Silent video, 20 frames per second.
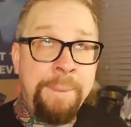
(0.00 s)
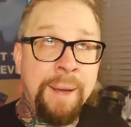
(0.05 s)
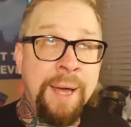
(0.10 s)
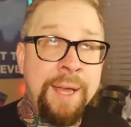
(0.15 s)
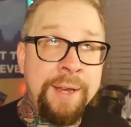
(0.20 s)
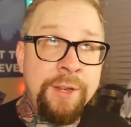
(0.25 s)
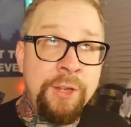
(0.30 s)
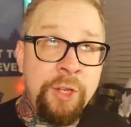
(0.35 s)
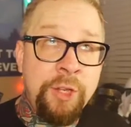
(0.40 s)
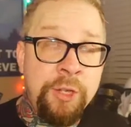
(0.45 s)

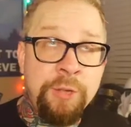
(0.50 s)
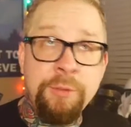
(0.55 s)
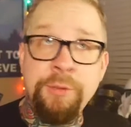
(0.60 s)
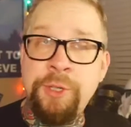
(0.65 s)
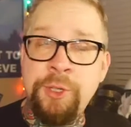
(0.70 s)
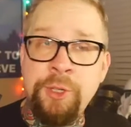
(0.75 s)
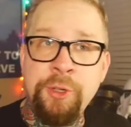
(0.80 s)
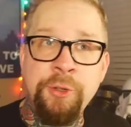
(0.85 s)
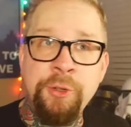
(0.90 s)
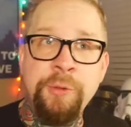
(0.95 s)
But
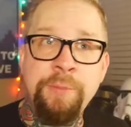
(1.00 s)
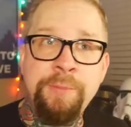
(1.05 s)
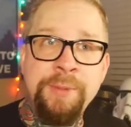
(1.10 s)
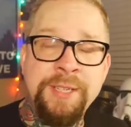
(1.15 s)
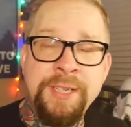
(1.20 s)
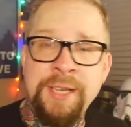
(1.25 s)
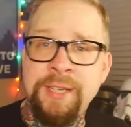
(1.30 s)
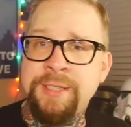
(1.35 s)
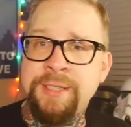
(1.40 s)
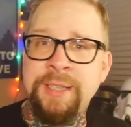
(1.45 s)

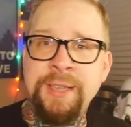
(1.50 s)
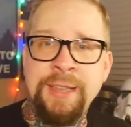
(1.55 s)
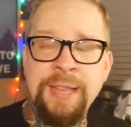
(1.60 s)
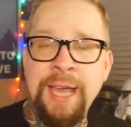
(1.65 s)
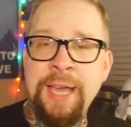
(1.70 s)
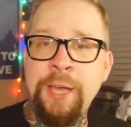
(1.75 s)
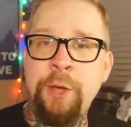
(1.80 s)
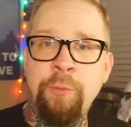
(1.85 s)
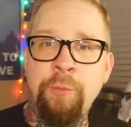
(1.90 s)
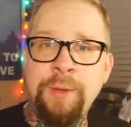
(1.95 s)
YouTube doesn't
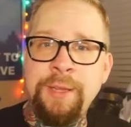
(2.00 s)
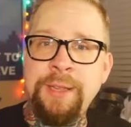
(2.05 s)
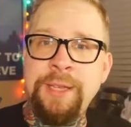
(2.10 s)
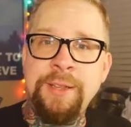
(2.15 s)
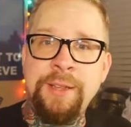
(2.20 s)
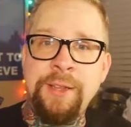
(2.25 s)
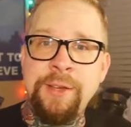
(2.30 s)
like really